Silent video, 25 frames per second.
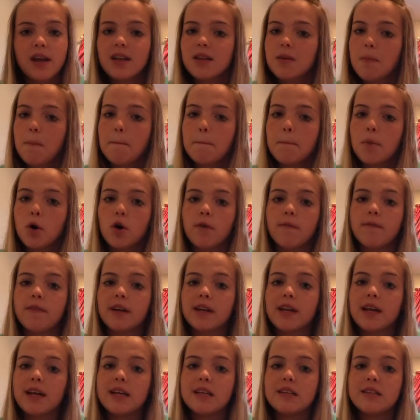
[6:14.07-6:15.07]
It's
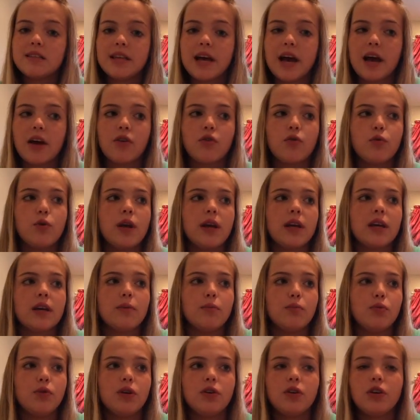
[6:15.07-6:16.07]
perfect, exactly, and
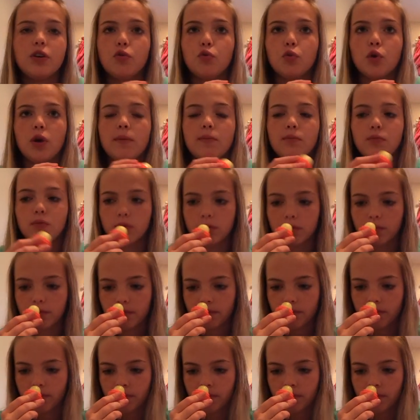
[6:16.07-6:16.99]
completely grapefruit.